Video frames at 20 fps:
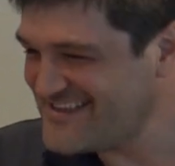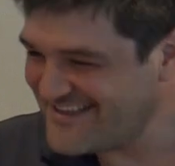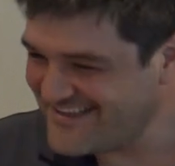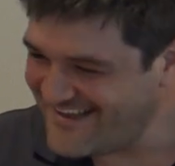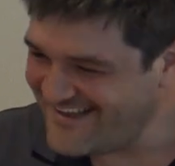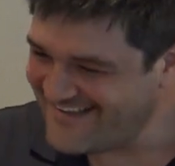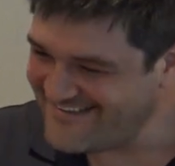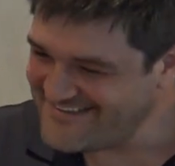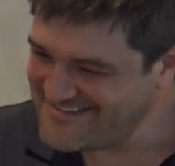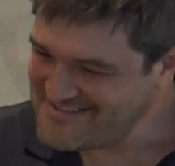
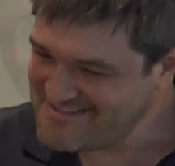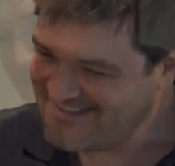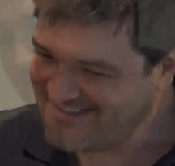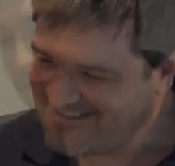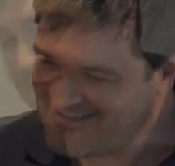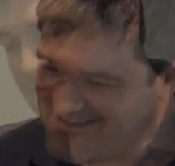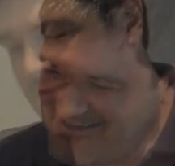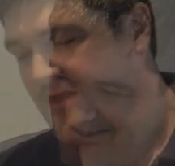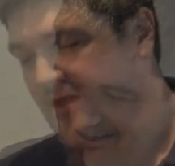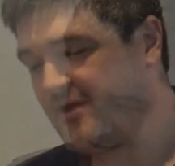Yeah.
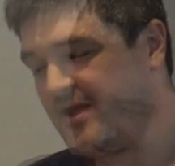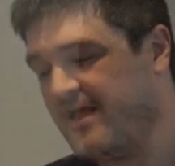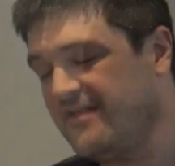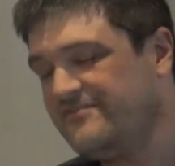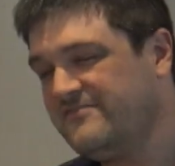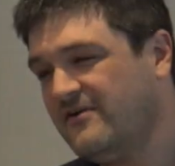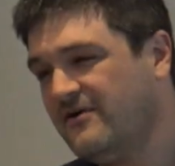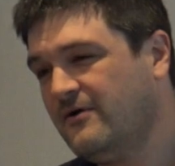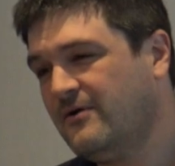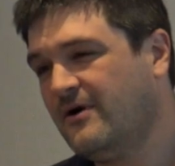Okay,
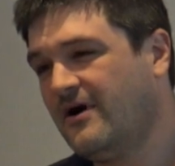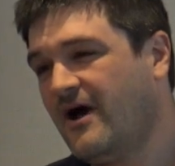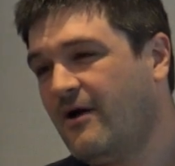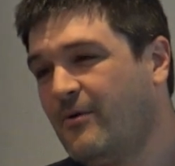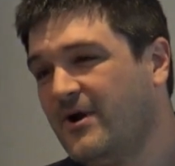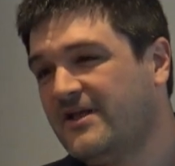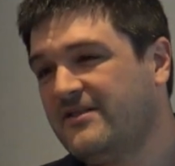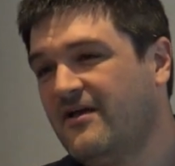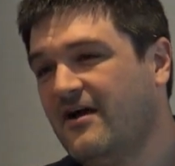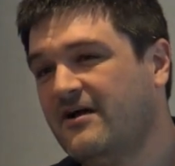so I
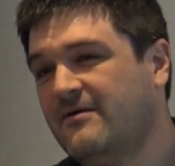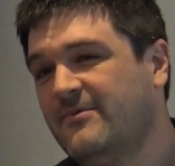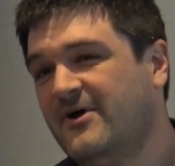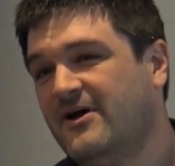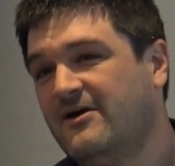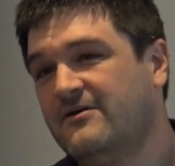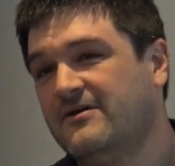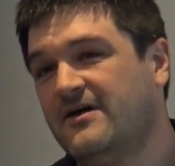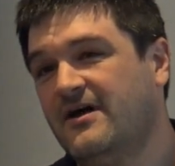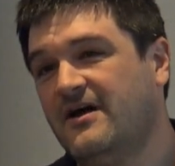want to talk
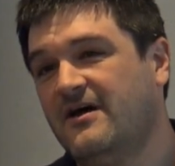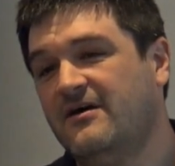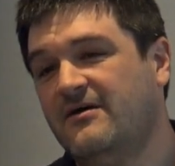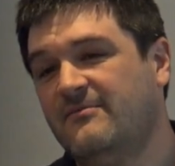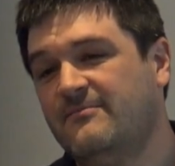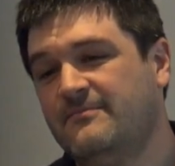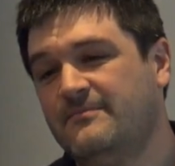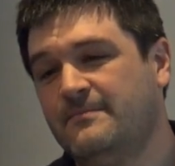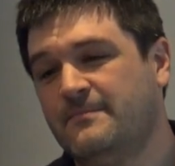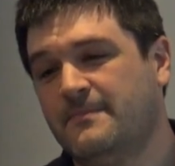about
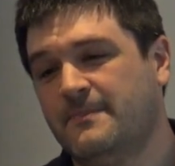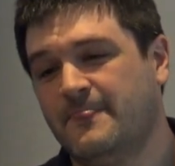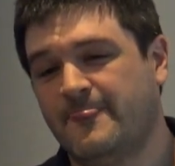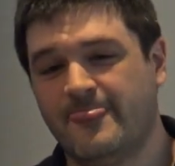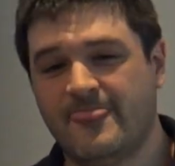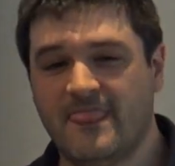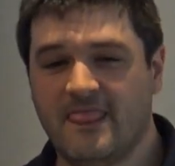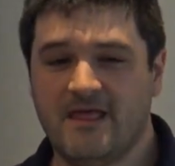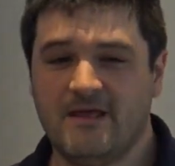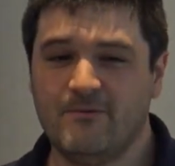
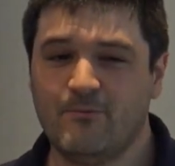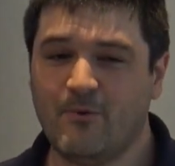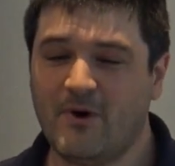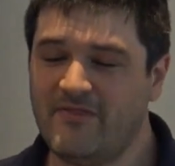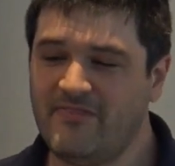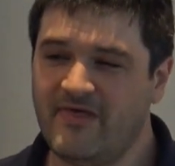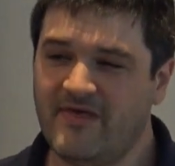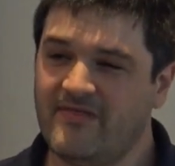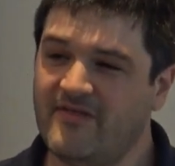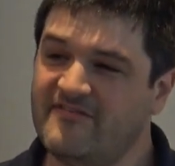
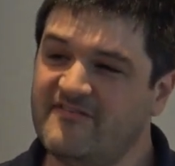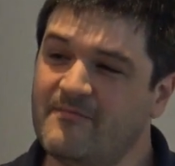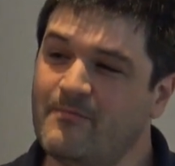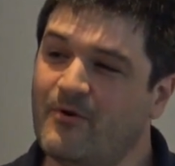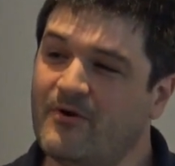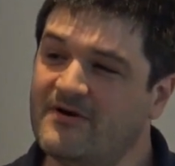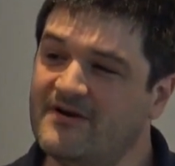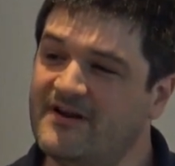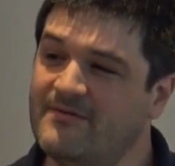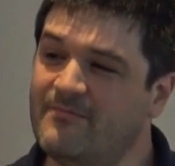one thing that's
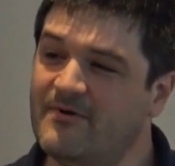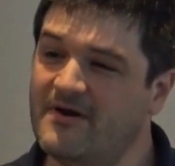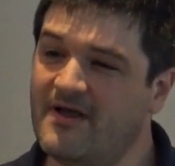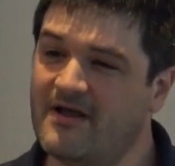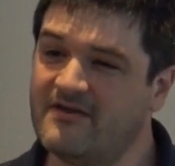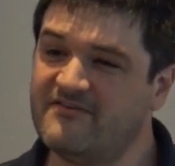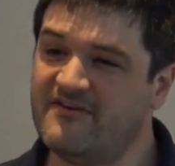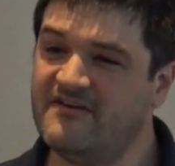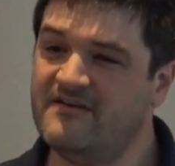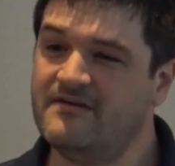important in
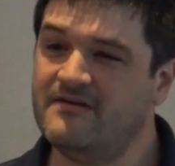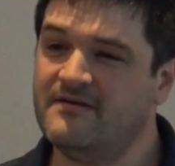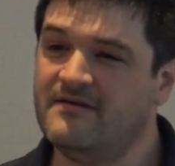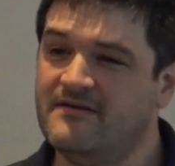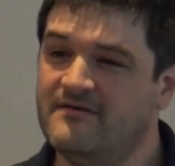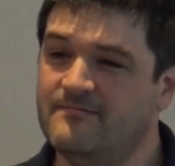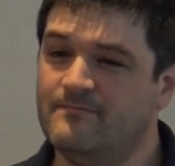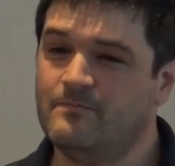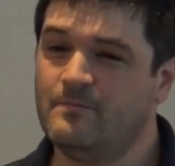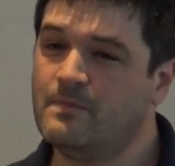production.
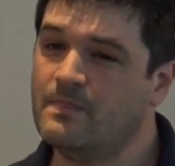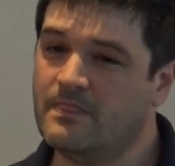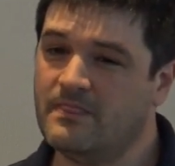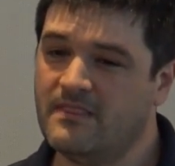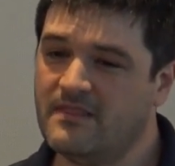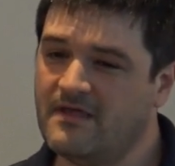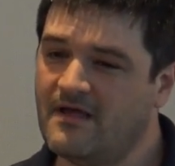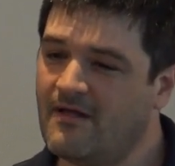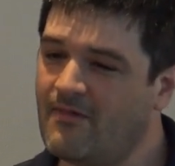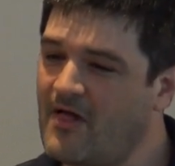
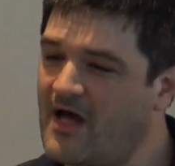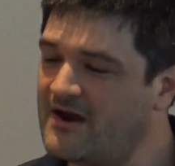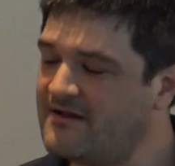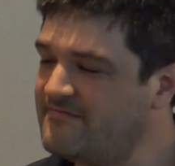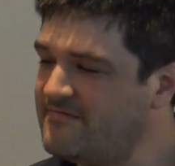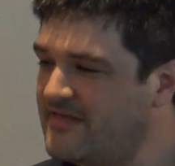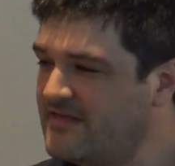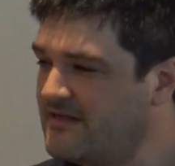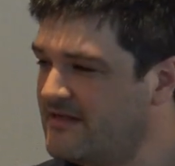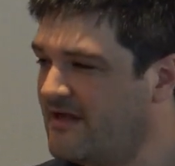A lot
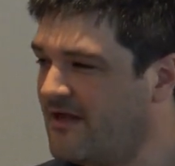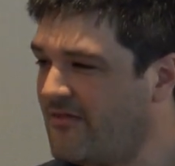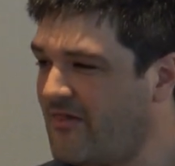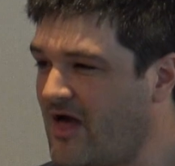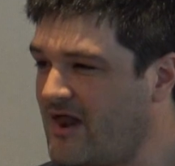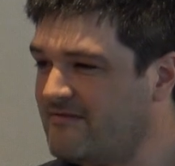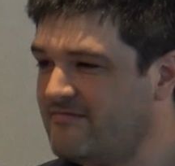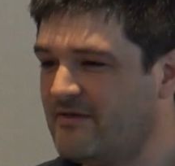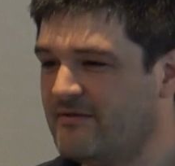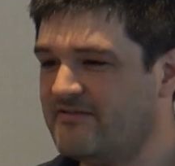of
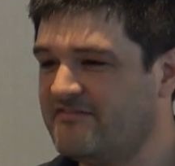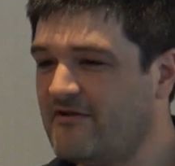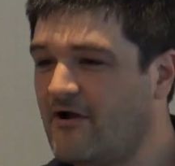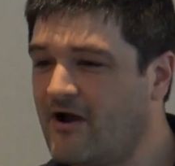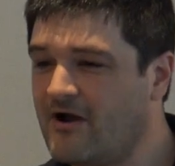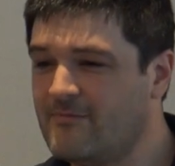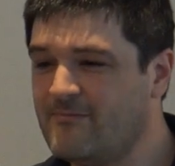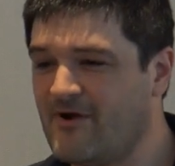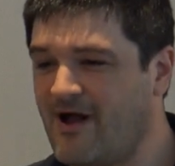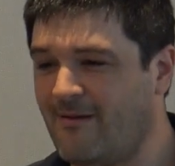those
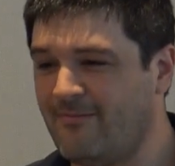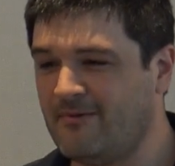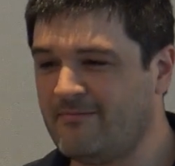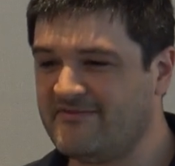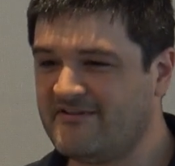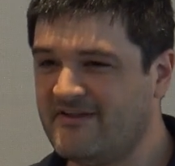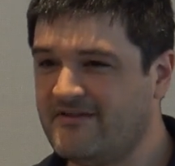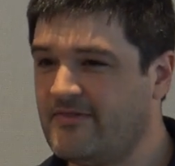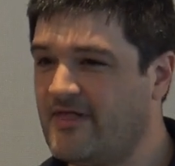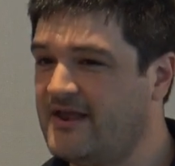hard
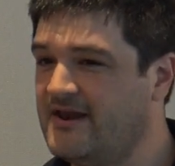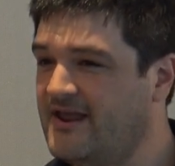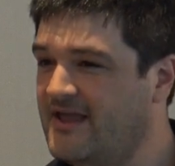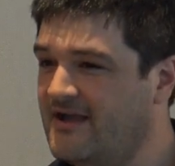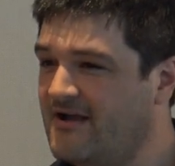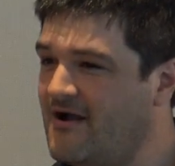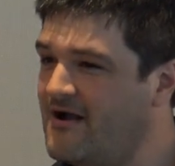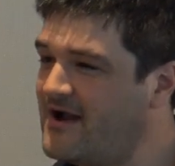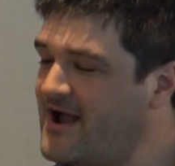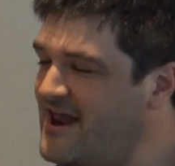problems in
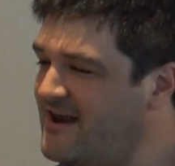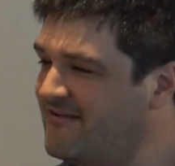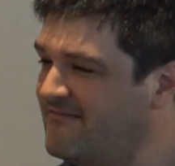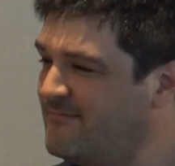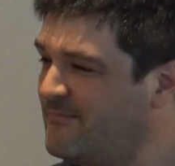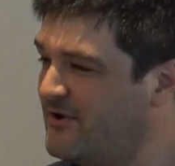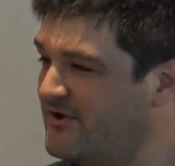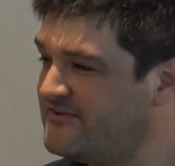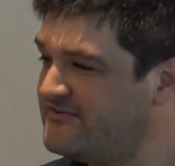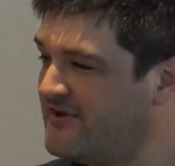Lightning are kind
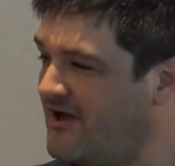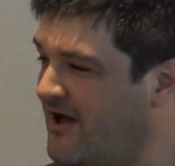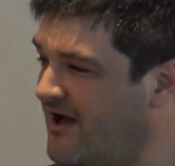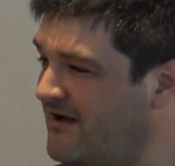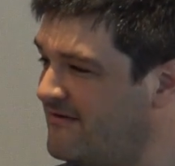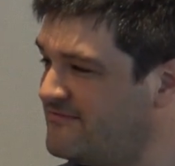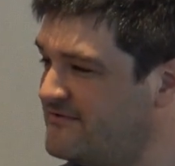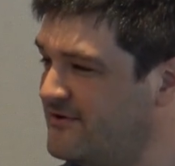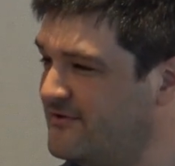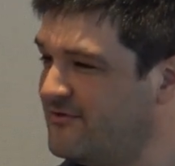of pushed
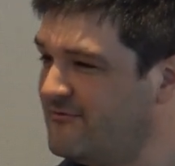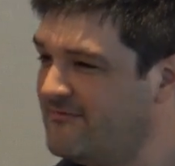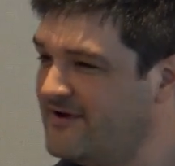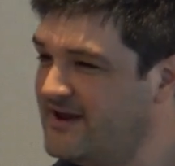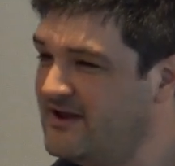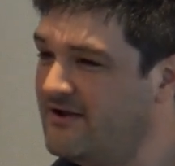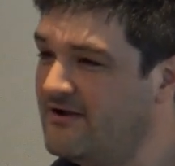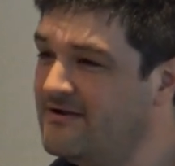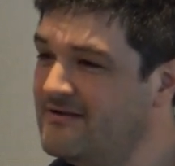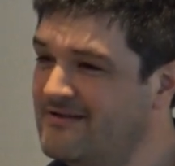off to the
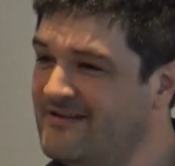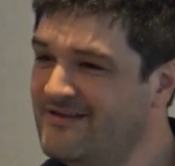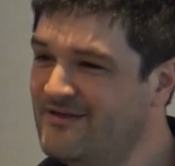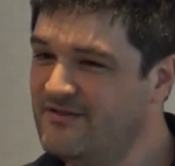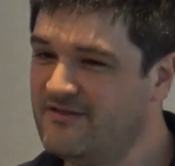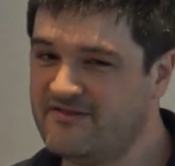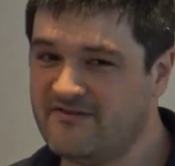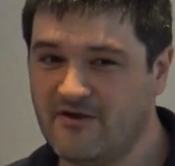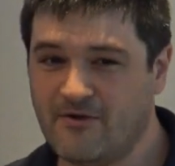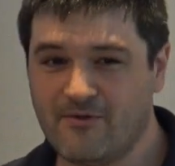reader.
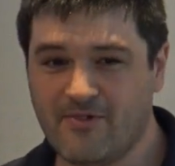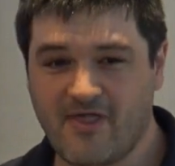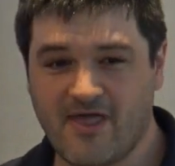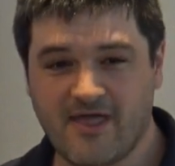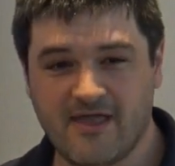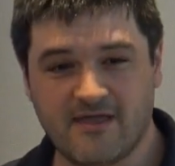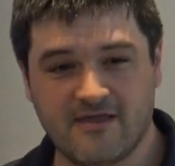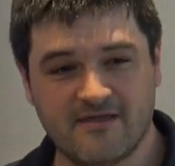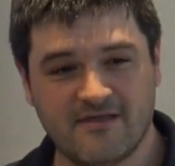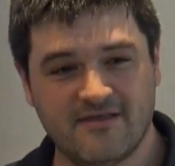So
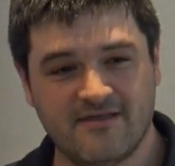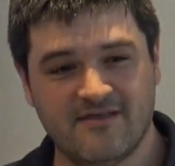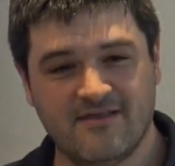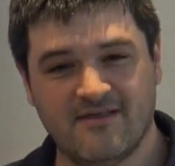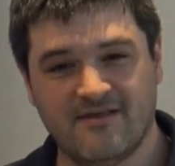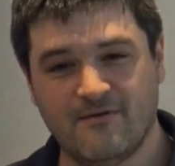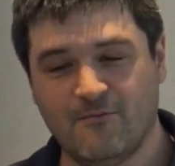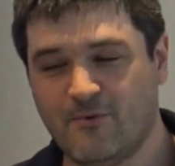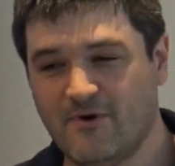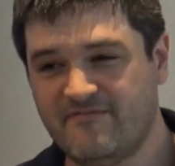like,
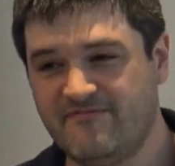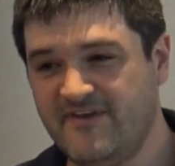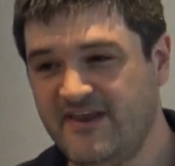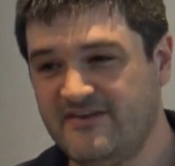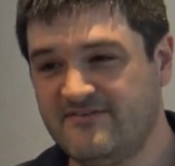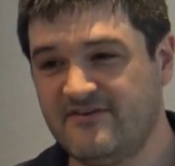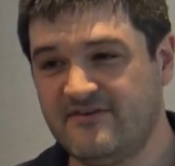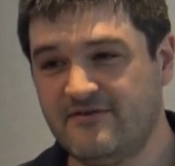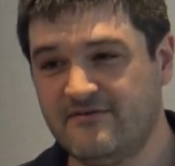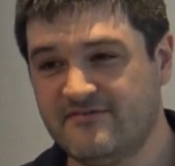what fee
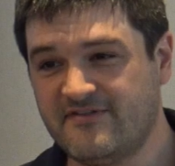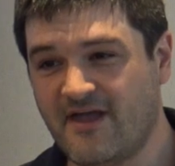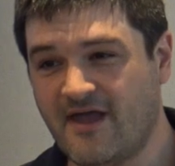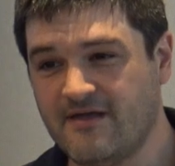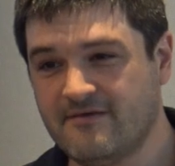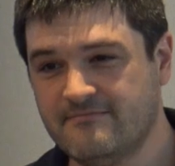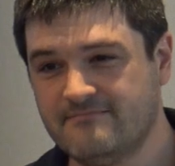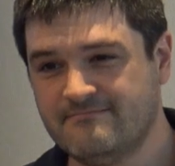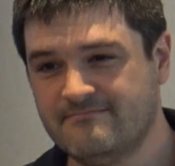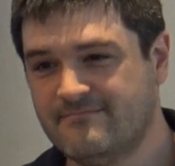should you
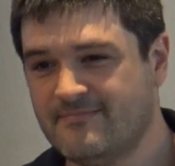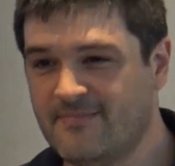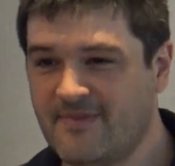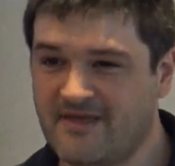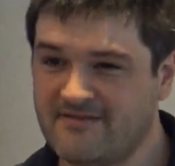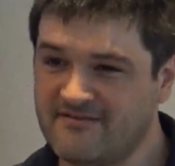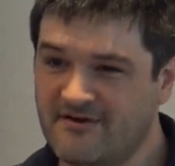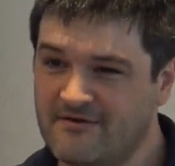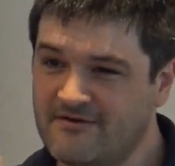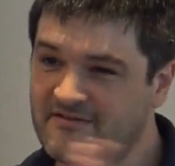set?
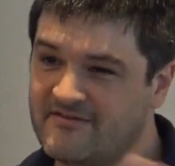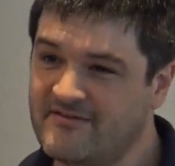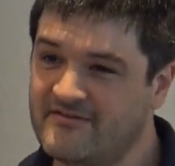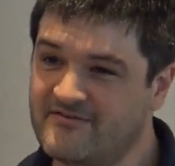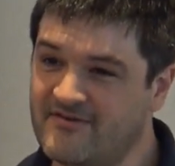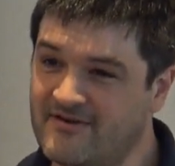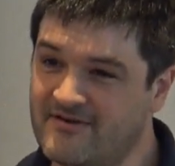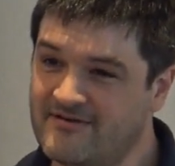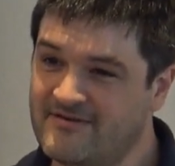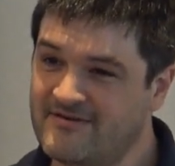That's your
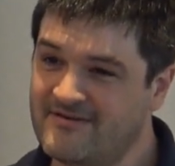decision.